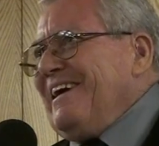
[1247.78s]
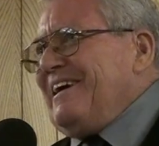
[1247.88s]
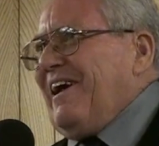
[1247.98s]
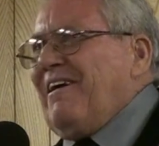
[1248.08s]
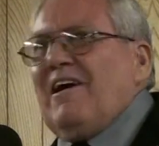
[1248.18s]

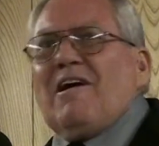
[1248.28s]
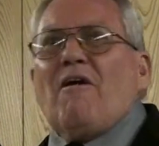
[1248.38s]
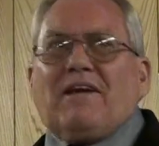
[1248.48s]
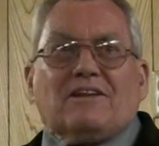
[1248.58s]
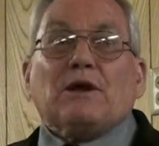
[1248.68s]
Yeah.
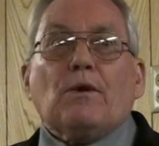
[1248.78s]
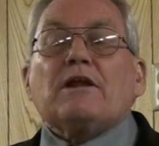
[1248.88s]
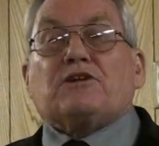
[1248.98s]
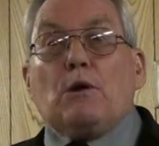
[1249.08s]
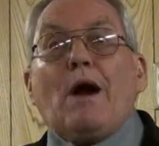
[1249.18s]
Okay,
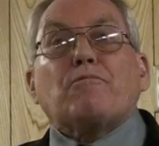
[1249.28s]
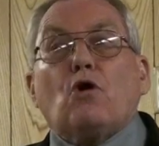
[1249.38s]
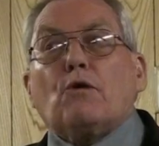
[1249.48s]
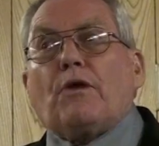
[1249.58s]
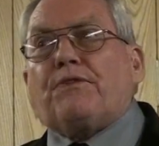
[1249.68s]
see where I'm
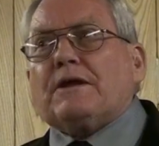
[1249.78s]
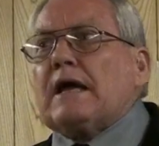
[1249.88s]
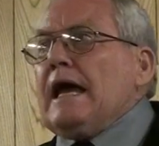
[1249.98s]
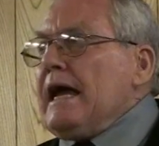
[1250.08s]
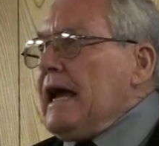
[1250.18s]
going with this?
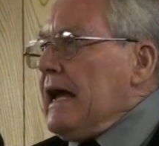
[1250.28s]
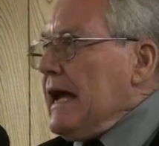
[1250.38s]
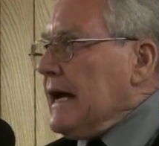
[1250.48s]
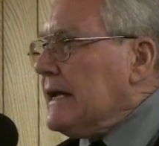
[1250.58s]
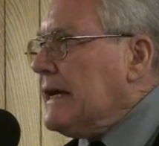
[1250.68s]

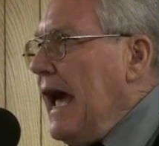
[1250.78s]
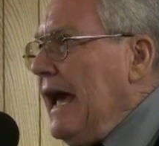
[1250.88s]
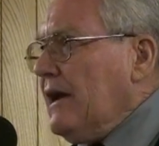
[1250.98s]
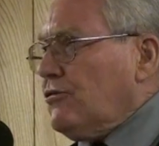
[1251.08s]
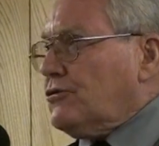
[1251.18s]

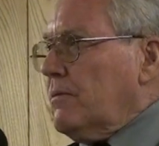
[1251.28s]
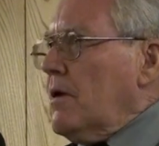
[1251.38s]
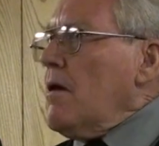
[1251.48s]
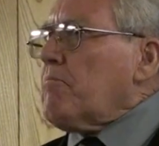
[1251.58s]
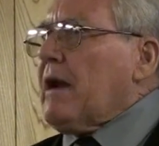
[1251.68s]
Engage,
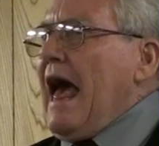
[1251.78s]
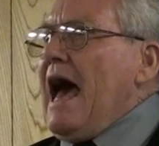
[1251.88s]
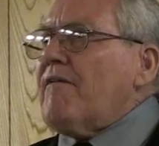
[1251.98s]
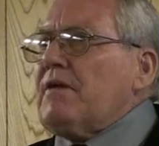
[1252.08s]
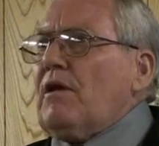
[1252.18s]
but
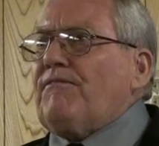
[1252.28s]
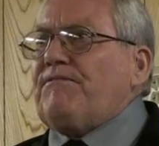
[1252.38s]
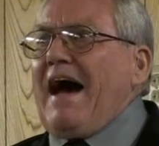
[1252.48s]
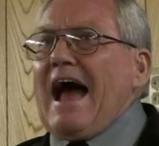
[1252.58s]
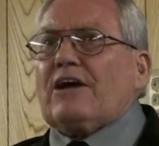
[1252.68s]
have your
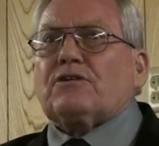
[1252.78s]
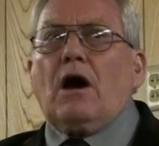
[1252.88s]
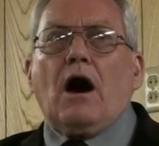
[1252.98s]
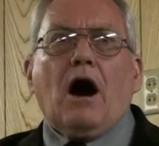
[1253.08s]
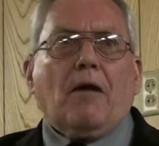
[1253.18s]
facts
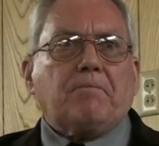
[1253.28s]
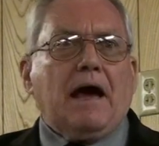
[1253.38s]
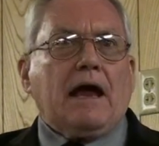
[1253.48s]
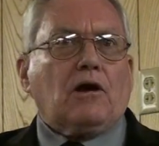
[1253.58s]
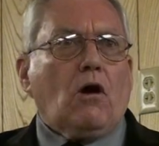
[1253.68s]

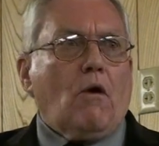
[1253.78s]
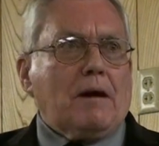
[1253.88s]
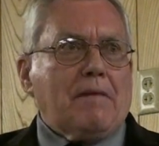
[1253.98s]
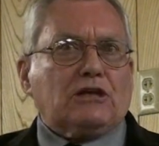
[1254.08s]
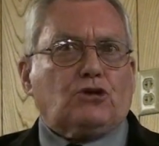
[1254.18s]
up and
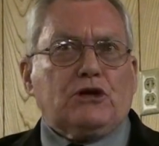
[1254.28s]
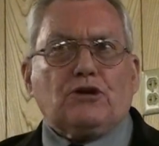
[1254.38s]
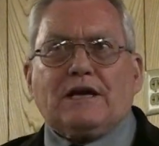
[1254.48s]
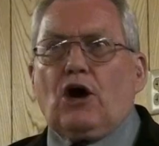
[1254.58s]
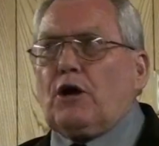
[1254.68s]
going. Make sure
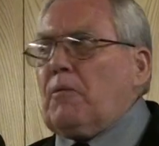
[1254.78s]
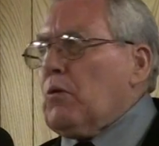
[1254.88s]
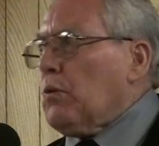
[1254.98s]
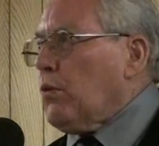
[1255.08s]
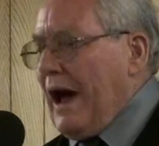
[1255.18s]
you tell them
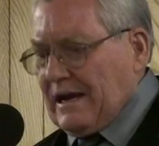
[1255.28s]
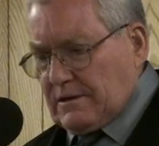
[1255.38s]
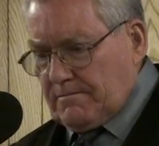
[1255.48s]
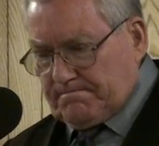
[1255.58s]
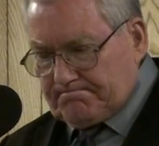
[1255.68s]

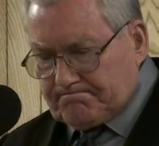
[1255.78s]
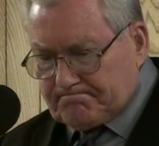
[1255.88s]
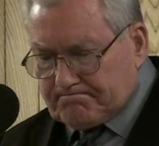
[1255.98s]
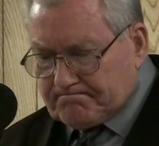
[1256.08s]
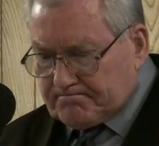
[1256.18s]
right.
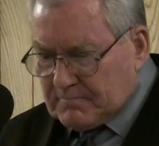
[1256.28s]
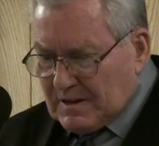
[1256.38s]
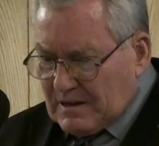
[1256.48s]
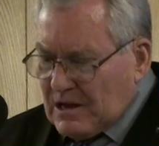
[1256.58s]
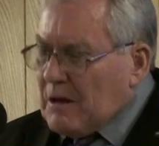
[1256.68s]

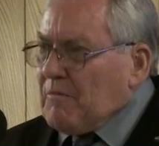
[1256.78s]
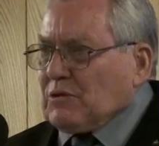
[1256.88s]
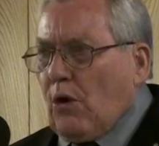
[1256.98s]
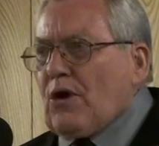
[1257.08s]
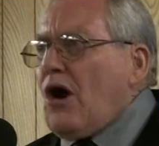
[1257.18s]

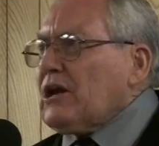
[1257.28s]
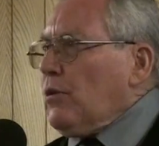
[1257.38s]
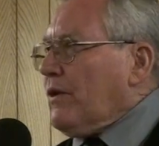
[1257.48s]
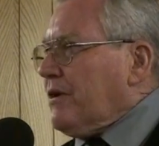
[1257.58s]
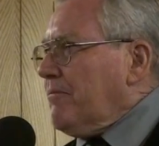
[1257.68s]
Don't argue
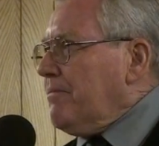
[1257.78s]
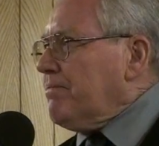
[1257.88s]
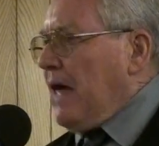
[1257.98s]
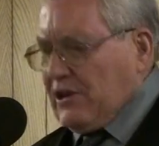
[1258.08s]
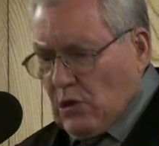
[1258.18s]
with them,
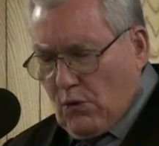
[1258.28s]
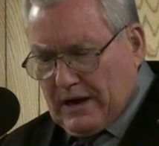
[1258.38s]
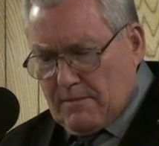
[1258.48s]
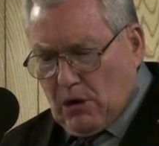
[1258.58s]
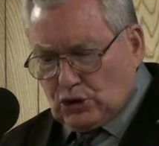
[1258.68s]
and don't get
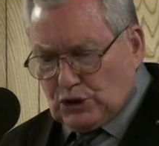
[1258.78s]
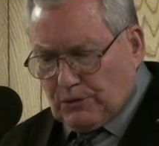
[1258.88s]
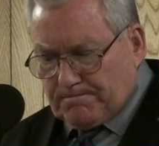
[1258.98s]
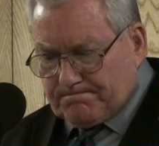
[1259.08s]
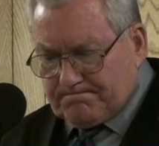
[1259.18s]
emotional.
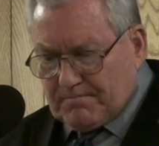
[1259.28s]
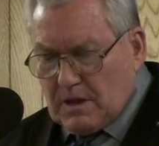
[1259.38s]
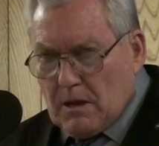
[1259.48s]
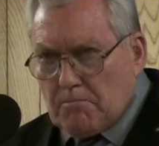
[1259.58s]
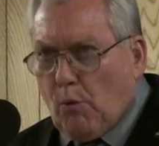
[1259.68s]

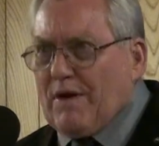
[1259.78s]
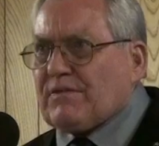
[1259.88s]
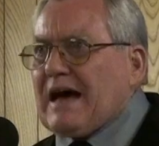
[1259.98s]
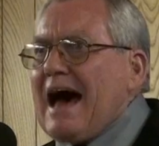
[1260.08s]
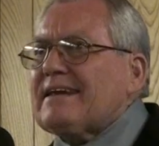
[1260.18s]
We've
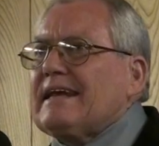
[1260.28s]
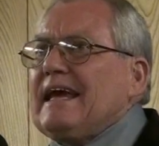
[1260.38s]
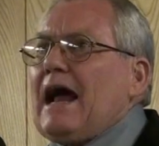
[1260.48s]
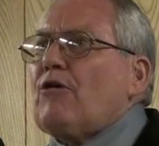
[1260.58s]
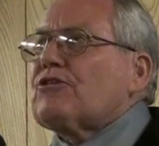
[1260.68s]
got to
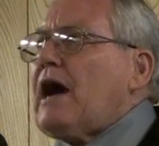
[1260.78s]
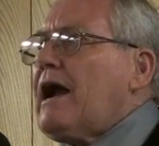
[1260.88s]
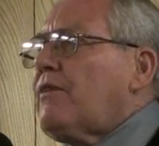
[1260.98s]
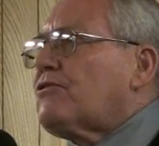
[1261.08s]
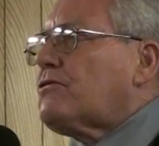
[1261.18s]
get our
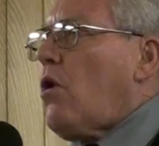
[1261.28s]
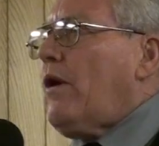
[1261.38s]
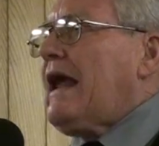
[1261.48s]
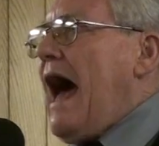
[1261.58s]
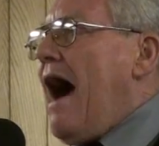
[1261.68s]
side of the
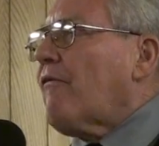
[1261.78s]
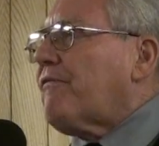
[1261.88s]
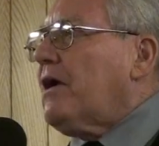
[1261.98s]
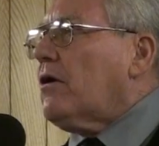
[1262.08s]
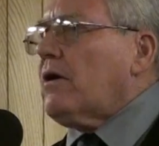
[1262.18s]
story out
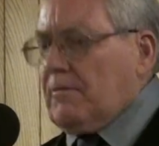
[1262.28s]
there.